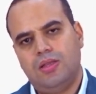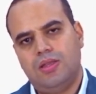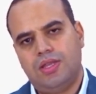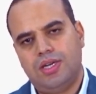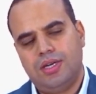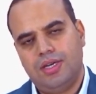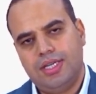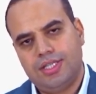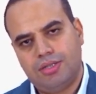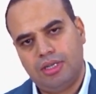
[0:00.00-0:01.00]
their
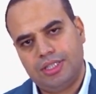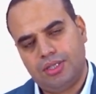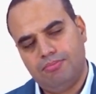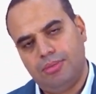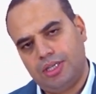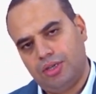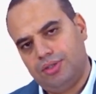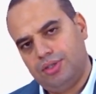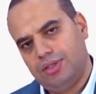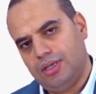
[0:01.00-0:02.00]

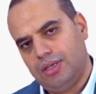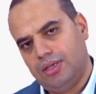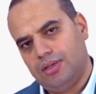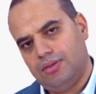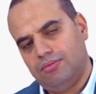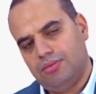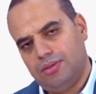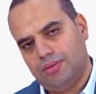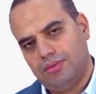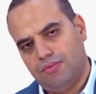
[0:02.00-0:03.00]
intermolecular
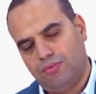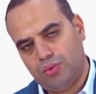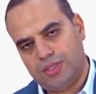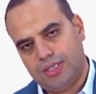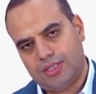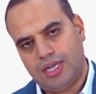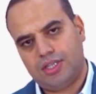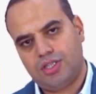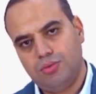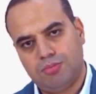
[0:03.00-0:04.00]
forces are
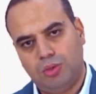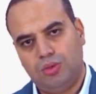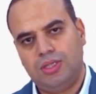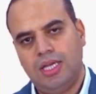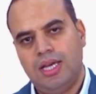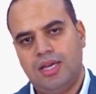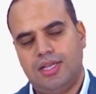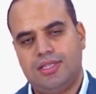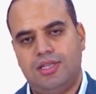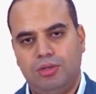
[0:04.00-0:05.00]
so small
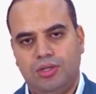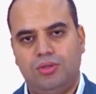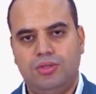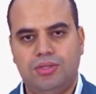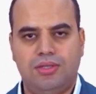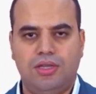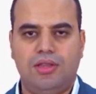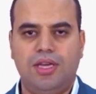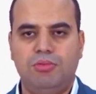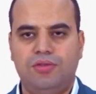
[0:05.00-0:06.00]
that the molecules,
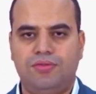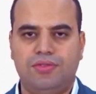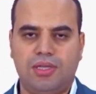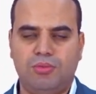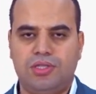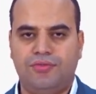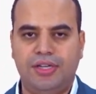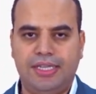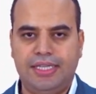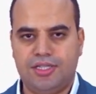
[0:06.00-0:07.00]
they move somewhat
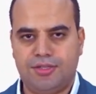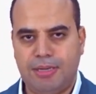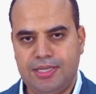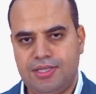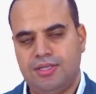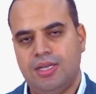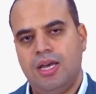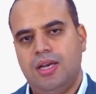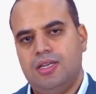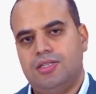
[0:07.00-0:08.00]
freely in space,
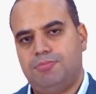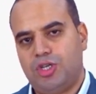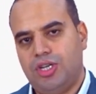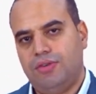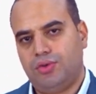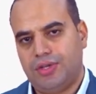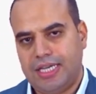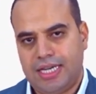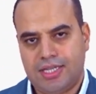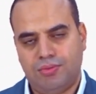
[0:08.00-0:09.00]
especially for a
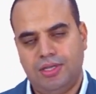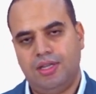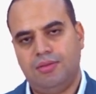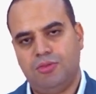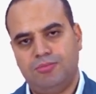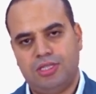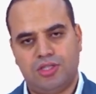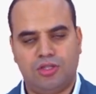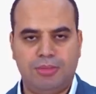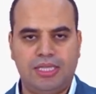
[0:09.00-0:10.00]
gas where the movement
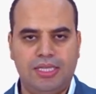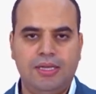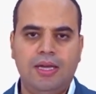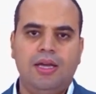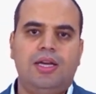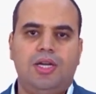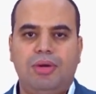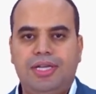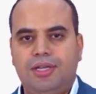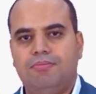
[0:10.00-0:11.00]
is completely
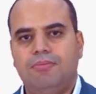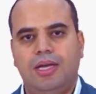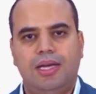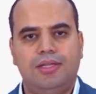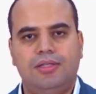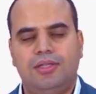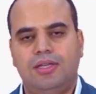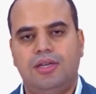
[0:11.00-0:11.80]
random, and